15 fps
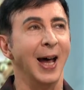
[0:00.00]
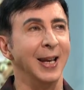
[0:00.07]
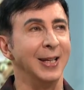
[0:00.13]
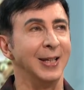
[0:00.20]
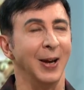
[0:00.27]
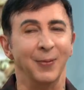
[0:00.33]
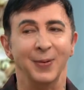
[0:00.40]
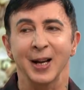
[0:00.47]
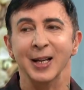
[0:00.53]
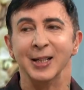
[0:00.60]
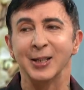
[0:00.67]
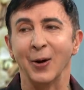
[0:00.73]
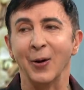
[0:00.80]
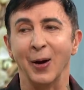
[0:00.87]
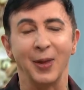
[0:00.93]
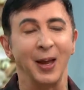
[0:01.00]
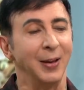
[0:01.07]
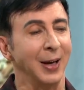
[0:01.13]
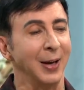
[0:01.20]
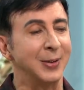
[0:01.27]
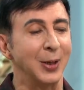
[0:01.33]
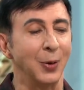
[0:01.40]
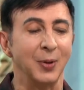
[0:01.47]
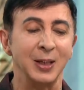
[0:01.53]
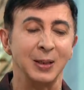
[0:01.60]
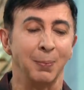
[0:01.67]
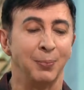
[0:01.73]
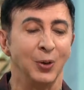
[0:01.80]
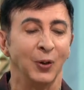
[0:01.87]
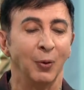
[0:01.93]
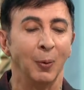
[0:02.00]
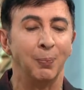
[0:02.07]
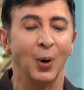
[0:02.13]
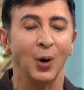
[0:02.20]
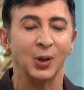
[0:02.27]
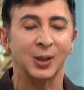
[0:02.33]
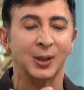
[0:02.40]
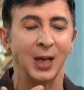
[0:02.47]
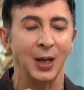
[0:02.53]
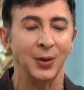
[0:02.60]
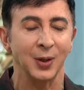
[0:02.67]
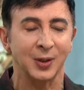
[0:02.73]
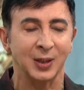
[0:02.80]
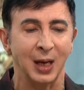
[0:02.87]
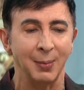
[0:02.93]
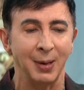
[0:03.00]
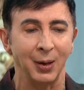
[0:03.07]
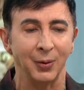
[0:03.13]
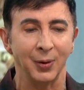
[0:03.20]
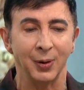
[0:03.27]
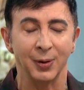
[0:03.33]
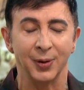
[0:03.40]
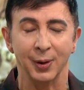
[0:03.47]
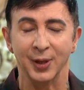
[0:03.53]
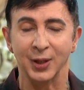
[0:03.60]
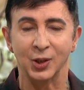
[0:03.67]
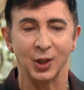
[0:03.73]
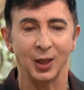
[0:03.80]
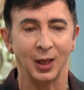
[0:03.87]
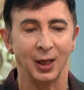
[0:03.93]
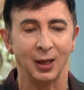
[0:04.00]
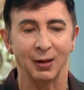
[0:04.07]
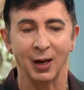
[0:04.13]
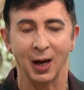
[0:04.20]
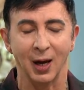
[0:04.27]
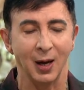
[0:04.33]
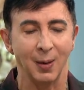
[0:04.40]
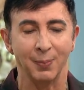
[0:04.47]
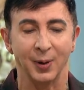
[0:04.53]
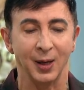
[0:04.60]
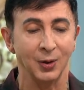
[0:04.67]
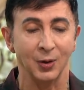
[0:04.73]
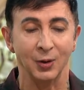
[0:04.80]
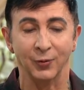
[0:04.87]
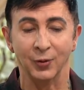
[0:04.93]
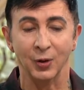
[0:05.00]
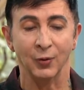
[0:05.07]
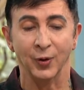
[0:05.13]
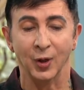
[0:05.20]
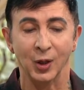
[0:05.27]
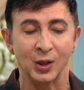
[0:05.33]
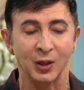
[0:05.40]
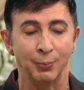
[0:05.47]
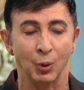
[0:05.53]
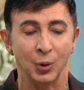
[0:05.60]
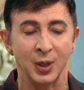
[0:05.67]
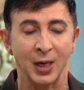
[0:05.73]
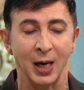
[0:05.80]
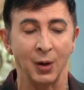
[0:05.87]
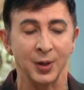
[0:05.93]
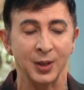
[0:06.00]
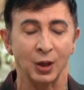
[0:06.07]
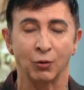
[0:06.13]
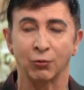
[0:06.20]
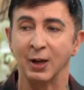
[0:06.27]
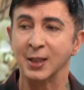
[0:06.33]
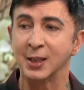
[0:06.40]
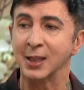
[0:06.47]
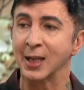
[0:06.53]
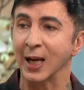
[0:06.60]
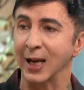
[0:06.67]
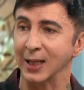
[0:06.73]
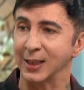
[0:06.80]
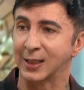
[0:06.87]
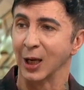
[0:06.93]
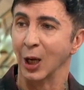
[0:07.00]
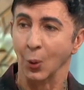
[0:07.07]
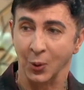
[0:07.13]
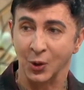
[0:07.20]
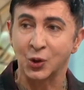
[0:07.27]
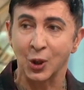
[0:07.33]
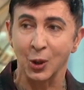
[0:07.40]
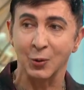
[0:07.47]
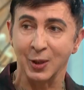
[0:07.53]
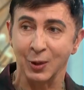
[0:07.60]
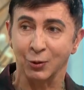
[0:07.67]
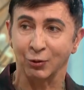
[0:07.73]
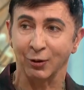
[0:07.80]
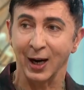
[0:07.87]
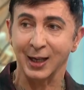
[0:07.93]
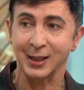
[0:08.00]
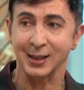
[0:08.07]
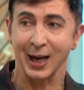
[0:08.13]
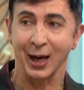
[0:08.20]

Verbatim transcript: and um, so, uh, uh, so there's a beautiful box set that's come out this year um, by Universal, brought it out. There's a greatest hits with two new tracks